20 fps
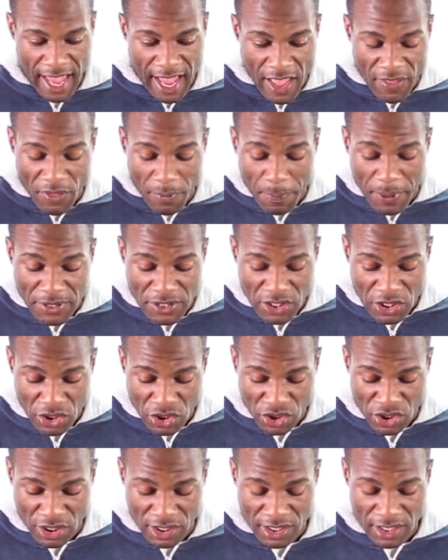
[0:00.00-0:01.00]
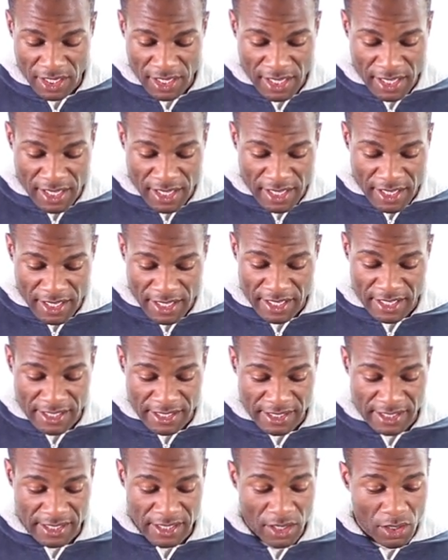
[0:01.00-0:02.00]
and the position
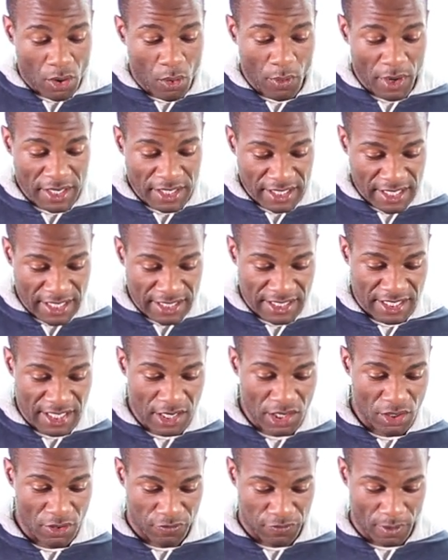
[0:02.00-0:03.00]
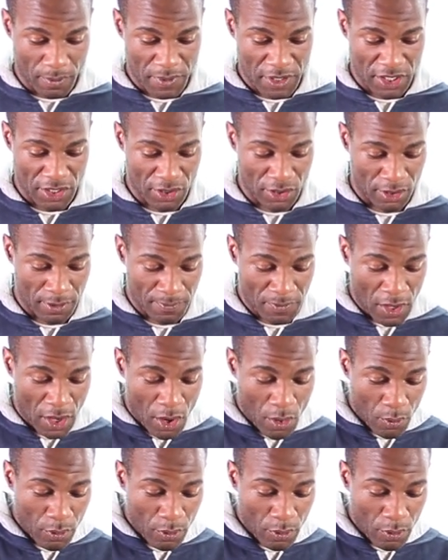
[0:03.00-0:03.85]
is going to continue from here,